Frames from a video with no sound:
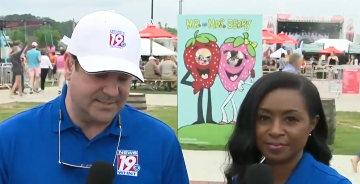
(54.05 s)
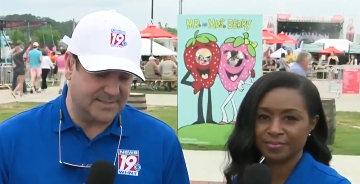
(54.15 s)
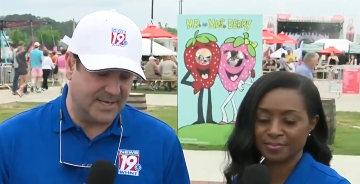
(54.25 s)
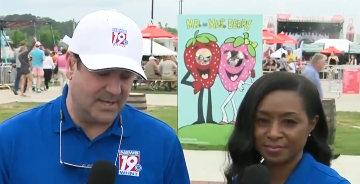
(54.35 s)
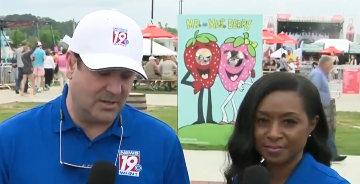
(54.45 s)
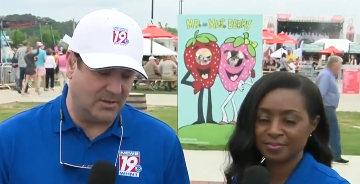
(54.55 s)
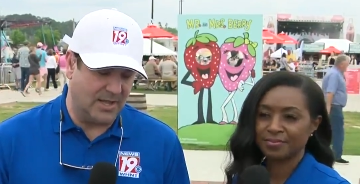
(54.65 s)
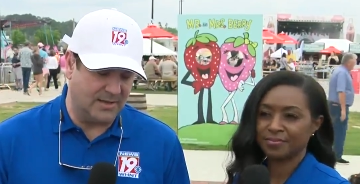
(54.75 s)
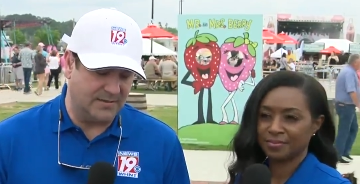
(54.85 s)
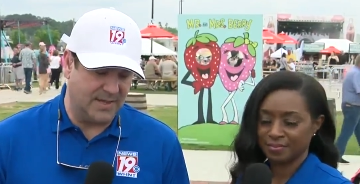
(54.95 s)
Speaker 1: Stell,
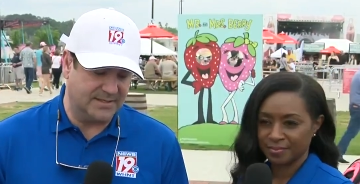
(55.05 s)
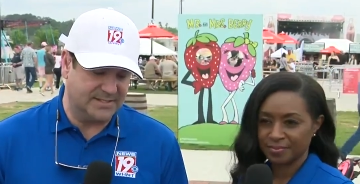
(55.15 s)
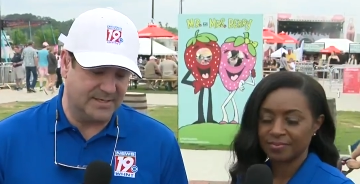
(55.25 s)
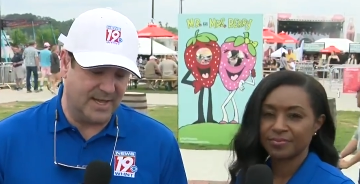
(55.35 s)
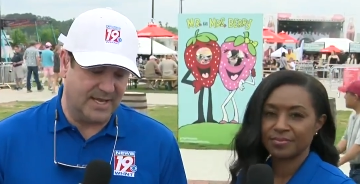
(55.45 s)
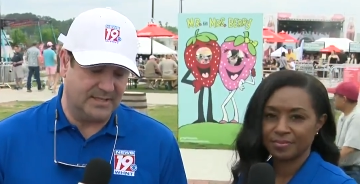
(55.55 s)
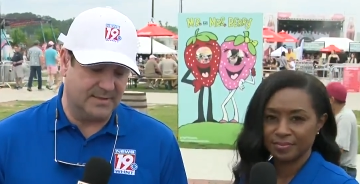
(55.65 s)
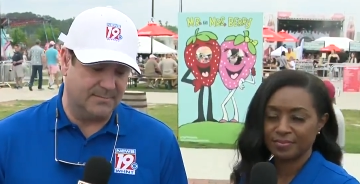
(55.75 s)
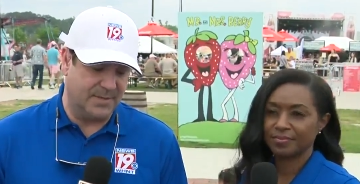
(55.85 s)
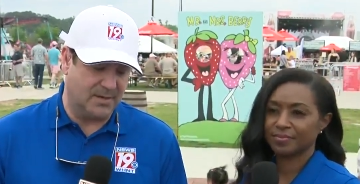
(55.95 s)
and then tonight,
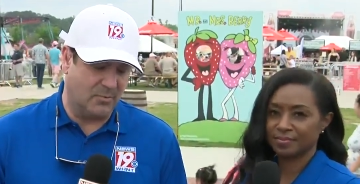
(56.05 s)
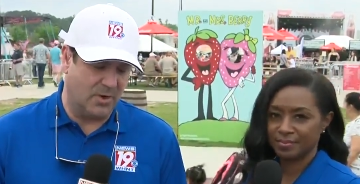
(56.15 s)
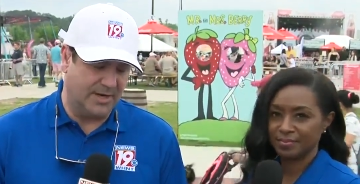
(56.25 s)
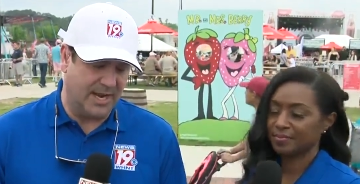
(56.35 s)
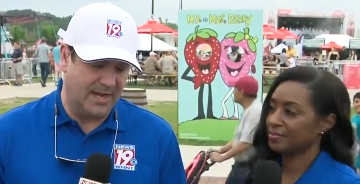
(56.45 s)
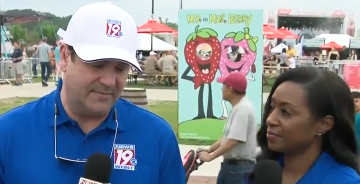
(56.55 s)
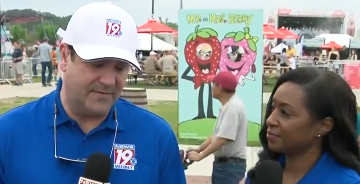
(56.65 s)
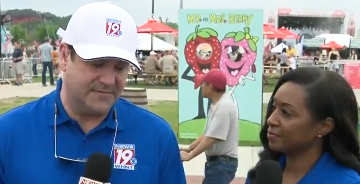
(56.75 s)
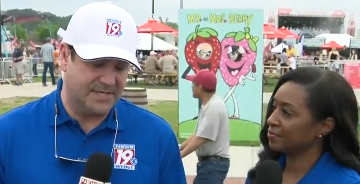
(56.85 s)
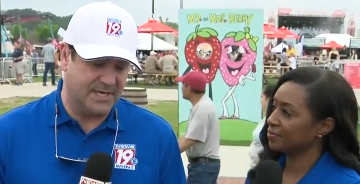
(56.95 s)
the big one,
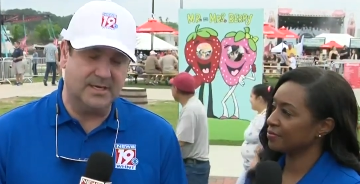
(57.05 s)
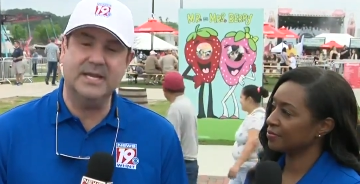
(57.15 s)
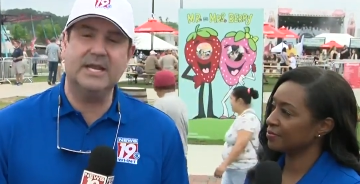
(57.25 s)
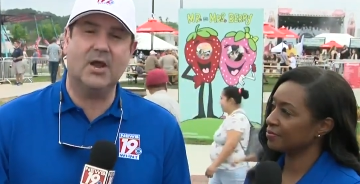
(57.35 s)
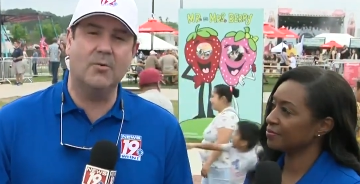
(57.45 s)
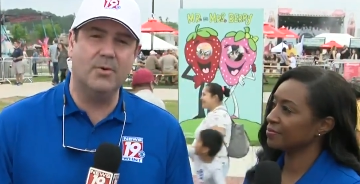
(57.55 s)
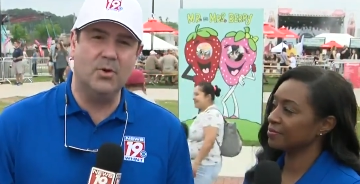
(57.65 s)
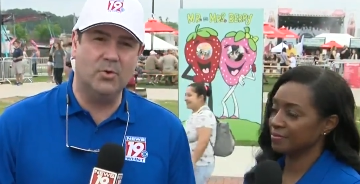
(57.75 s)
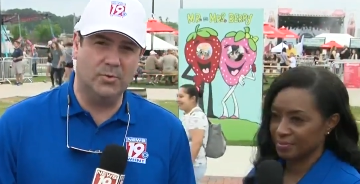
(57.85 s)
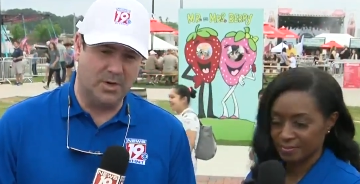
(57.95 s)
9:15, Nico
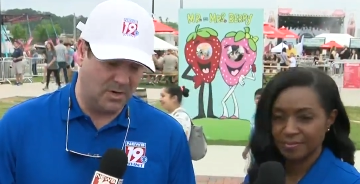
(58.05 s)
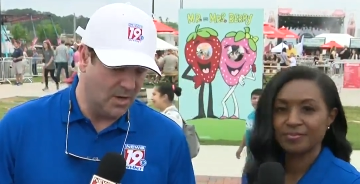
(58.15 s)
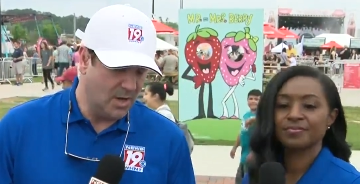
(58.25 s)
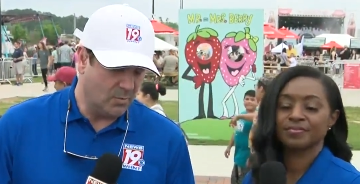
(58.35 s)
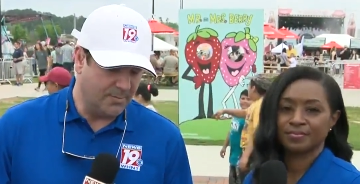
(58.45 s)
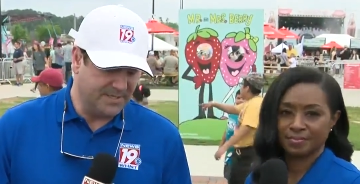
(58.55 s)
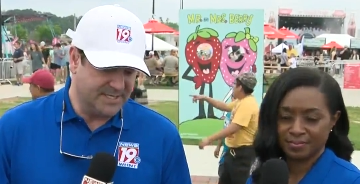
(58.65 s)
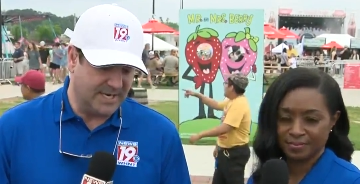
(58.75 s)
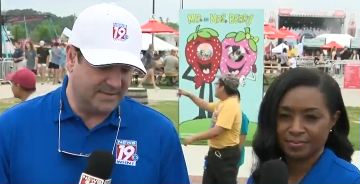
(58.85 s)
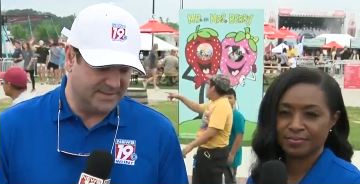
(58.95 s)
Moon will be
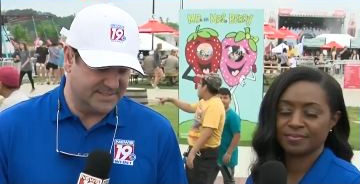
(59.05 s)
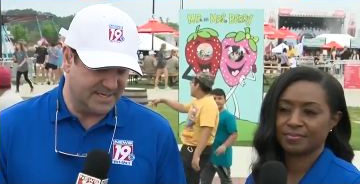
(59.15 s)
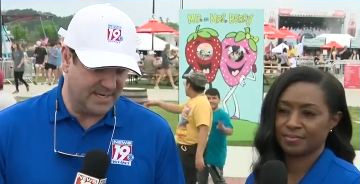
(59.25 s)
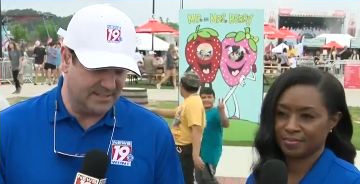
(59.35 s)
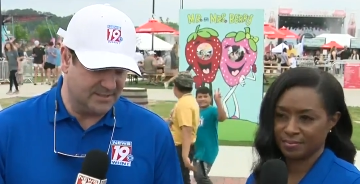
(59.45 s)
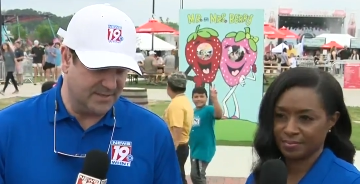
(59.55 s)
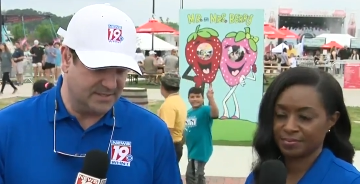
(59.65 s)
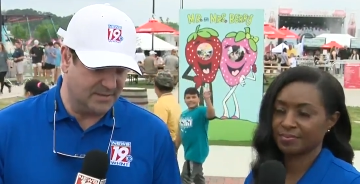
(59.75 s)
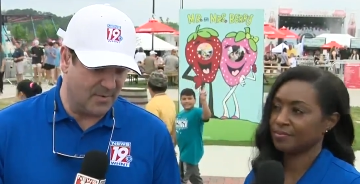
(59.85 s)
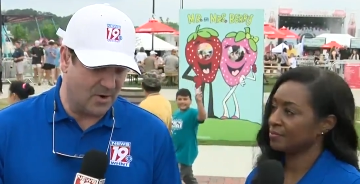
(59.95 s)
taking the stage. And
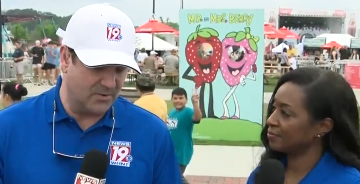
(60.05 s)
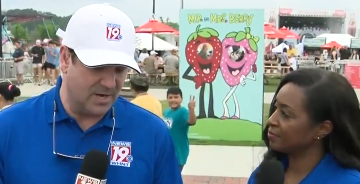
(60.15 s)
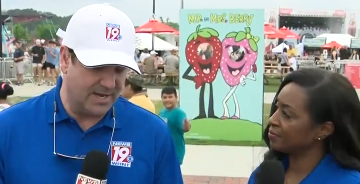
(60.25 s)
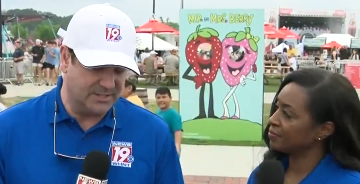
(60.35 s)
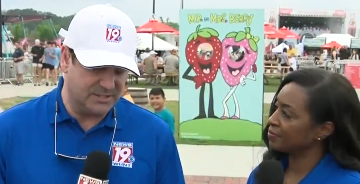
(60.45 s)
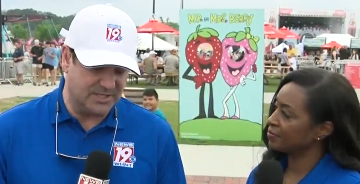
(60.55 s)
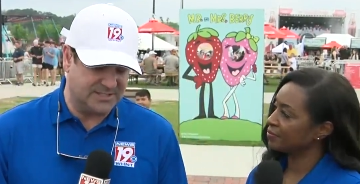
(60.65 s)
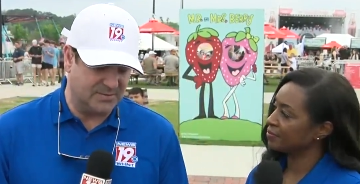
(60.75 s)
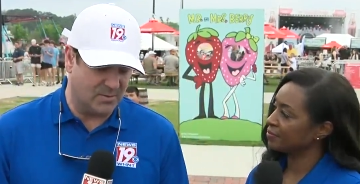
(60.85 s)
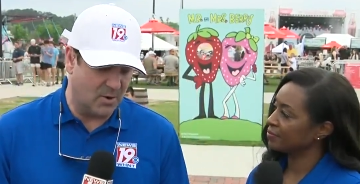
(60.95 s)
then tomorrow night,
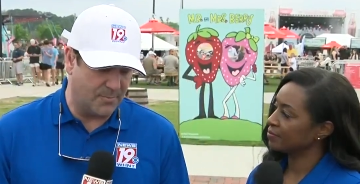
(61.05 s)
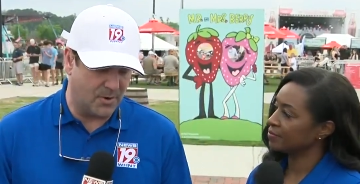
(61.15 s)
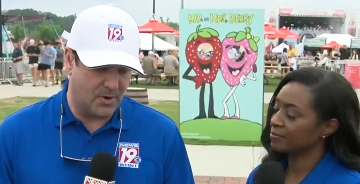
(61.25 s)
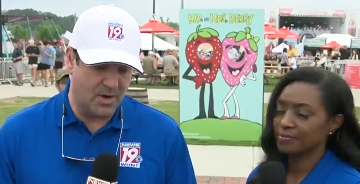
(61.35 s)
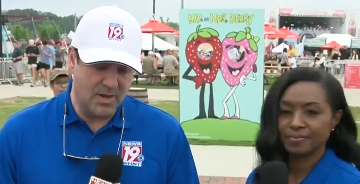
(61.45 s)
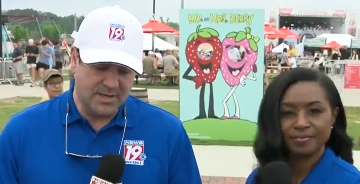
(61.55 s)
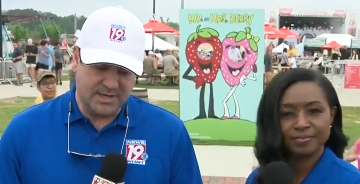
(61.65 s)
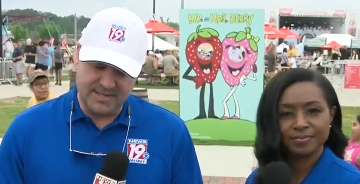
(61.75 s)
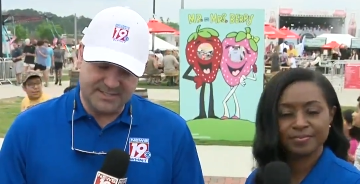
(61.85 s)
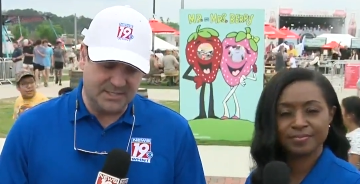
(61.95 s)
Jesse Roper,
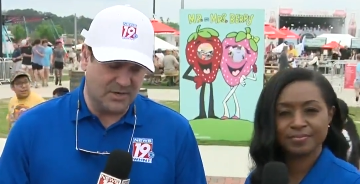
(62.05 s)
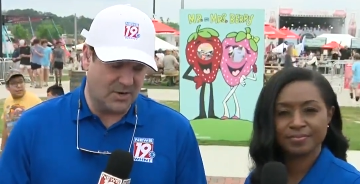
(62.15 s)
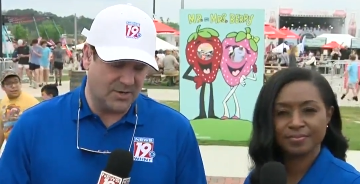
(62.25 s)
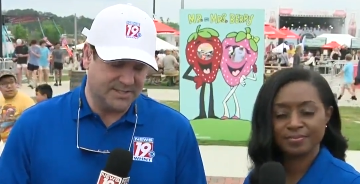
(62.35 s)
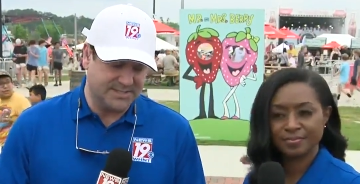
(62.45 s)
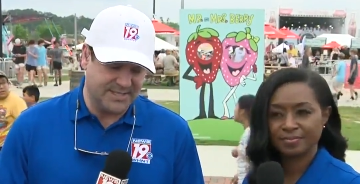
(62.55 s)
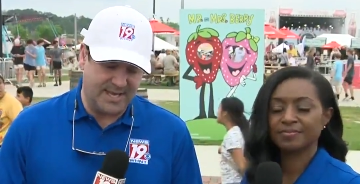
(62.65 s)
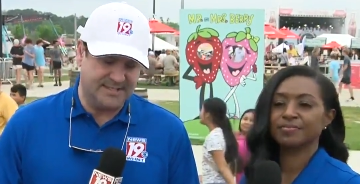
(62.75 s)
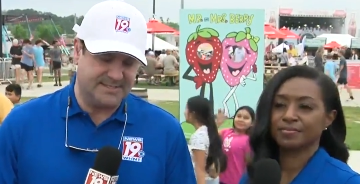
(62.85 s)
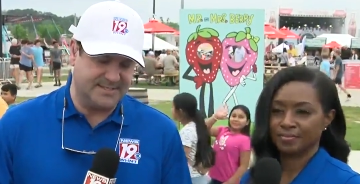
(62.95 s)
Cousin Curtis,
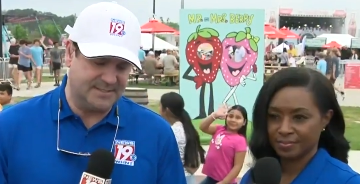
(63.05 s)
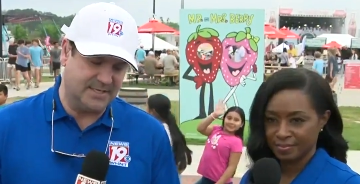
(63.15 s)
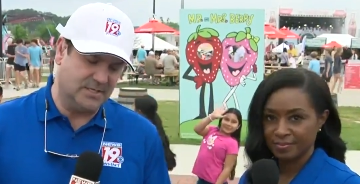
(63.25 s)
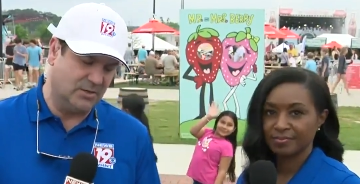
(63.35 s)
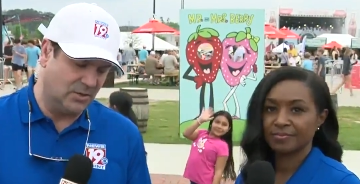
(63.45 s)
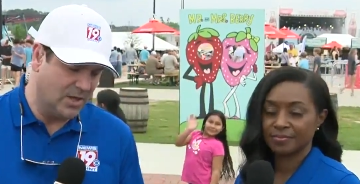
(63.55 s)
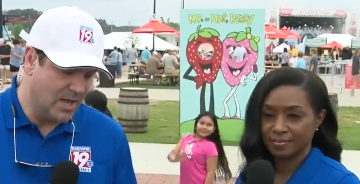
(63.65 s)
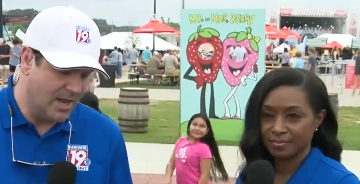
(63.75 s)
Casey Tyndall,